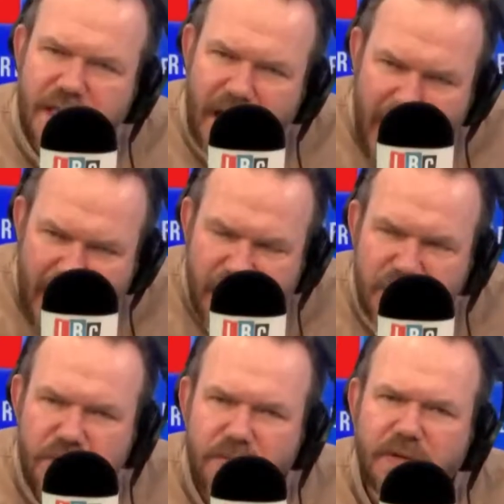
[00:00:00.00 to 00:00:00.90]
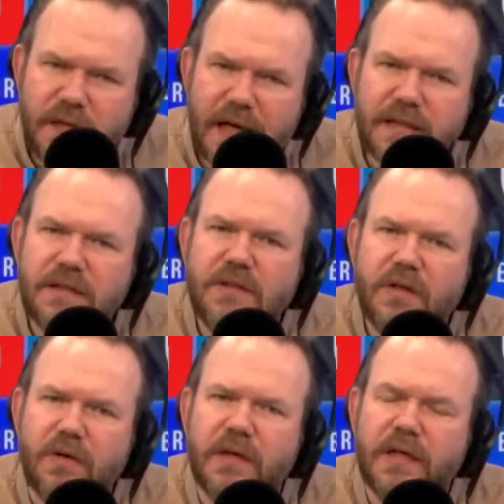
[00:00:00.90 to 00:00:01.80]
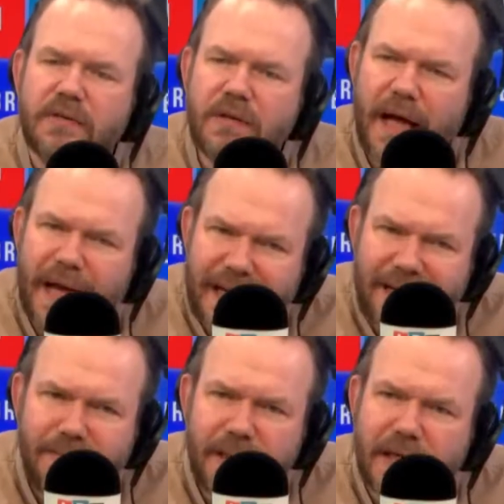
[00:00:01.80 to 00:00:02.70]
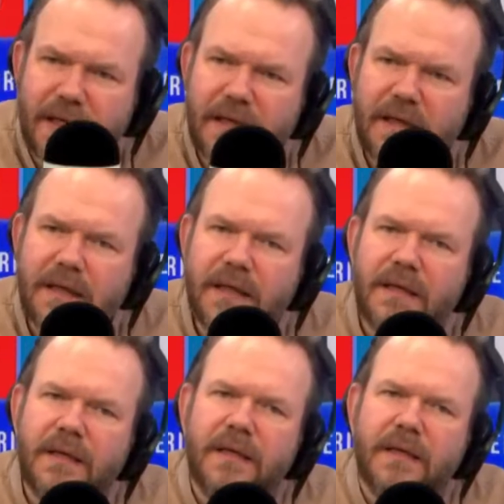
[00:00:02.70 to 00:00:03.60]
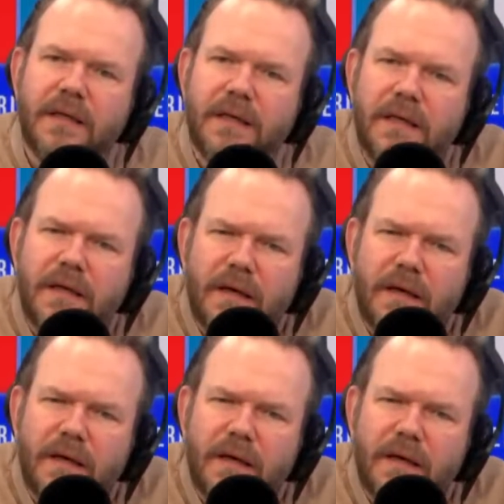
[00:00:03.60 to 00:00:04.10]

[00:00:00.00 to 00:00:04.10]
the actual categorical enemy. The